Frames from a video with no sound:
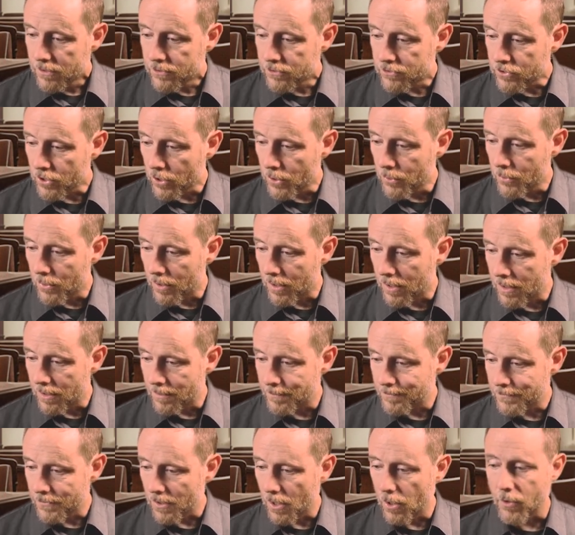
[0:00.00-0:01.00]
So,
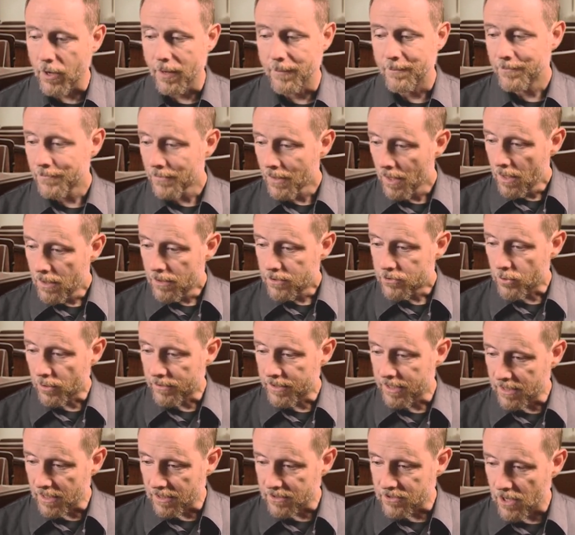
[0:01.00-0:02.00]
um, okay. So
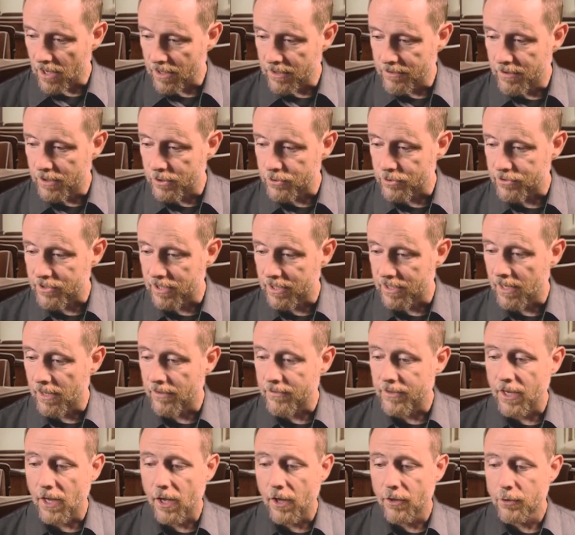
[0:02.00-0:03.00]
I think that's kind of interesting.
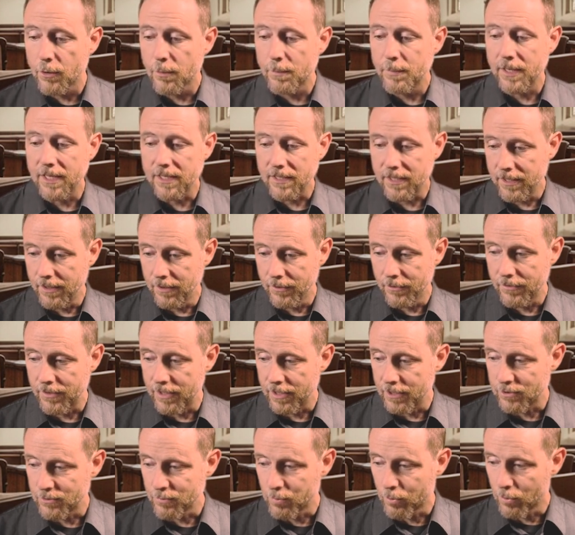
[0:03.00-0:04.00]
Now, the other bit here
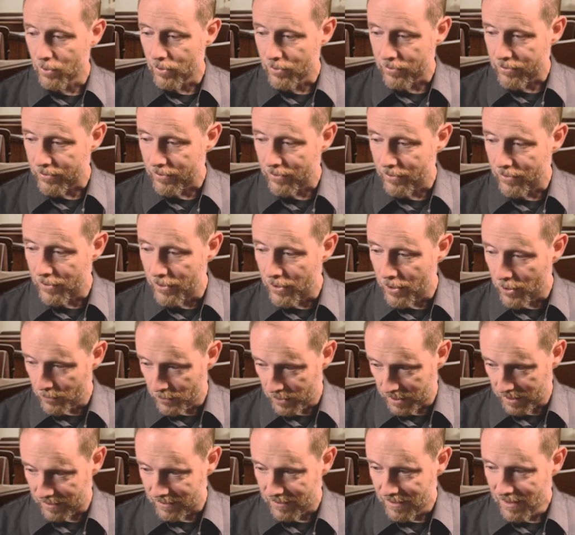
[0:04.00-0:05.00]
that is worth
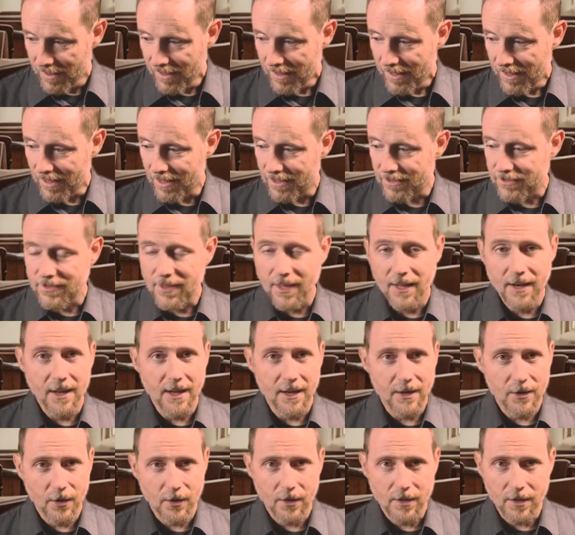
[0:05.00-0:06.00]
noting is that
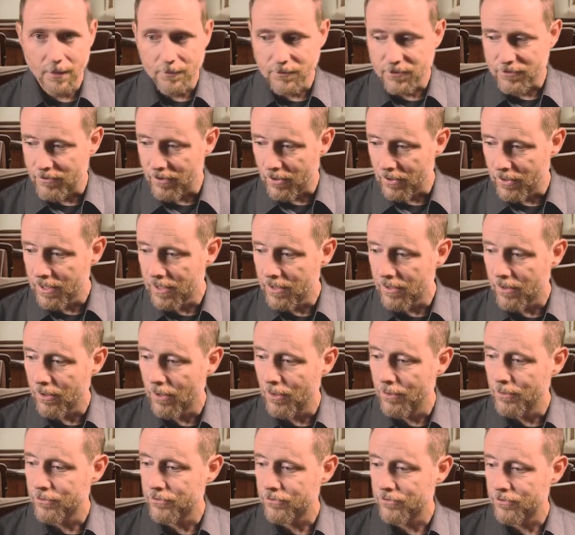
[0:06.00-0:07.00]
Eckhart comes very
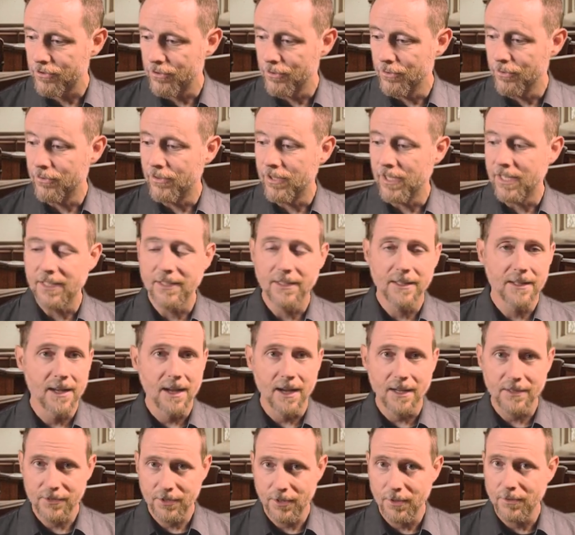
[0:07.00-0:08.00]
close to the
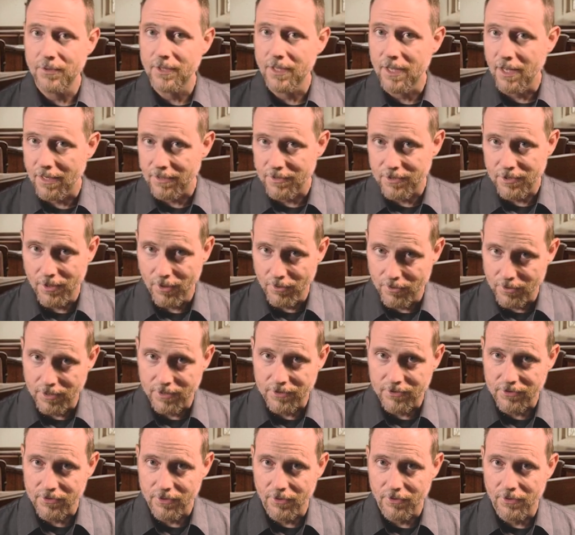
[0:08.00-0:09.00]
negatio
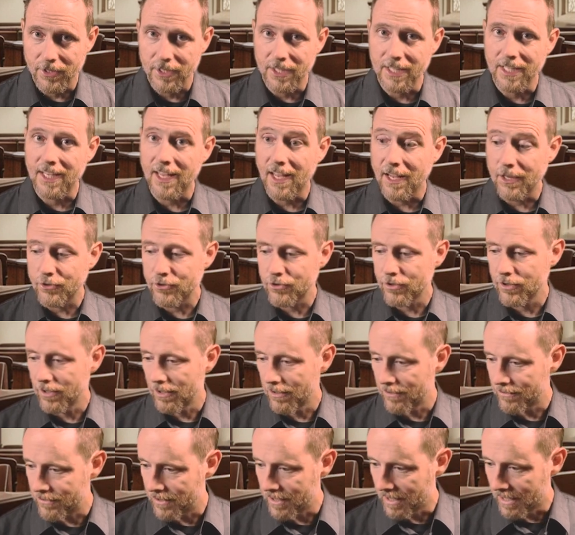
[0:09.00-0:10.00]
negationis, so the negation
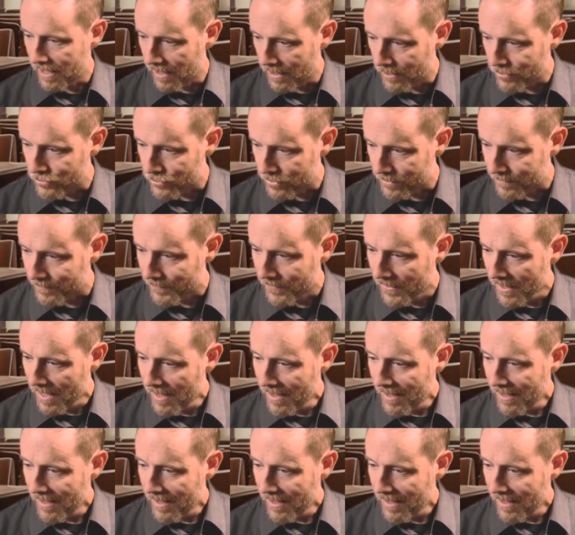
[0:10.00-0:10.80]
of negation.